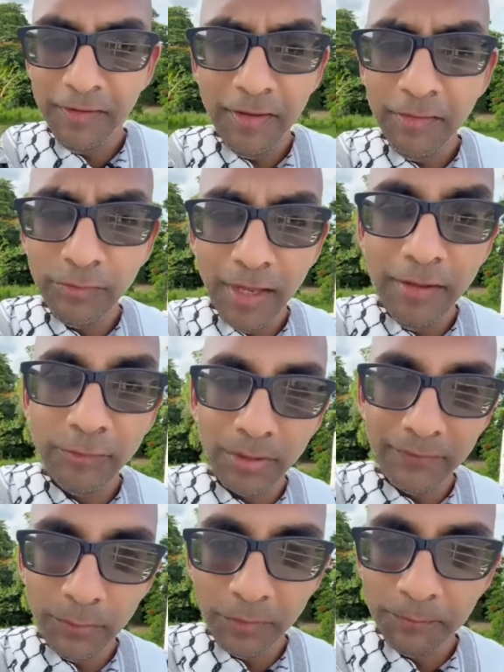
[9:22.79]
He's, he's one
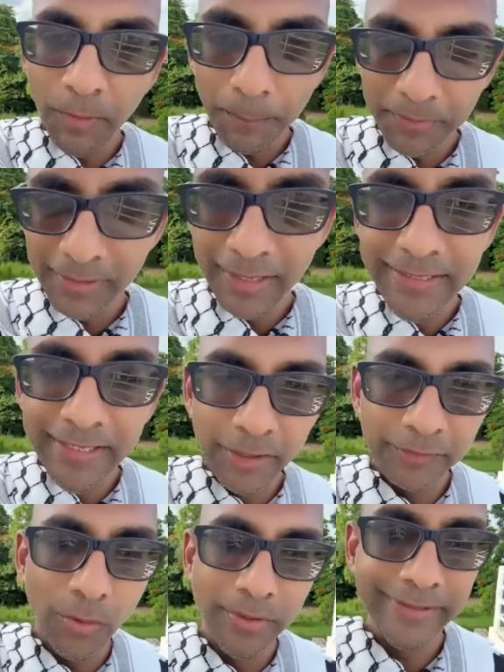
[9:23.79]
of the most popular
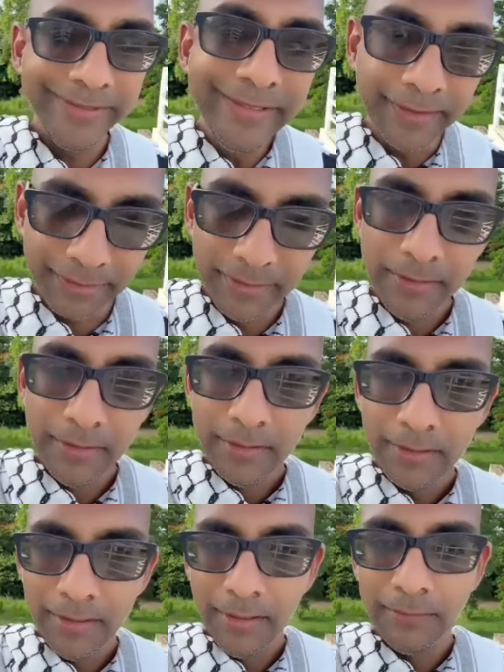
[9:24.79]
leaders on earth
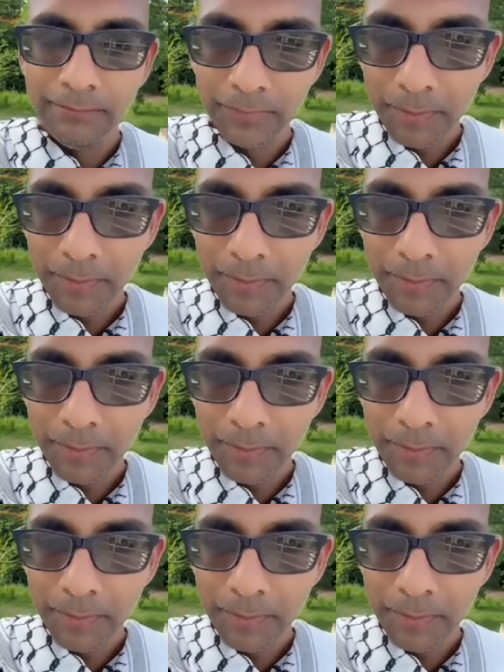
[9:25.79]
um,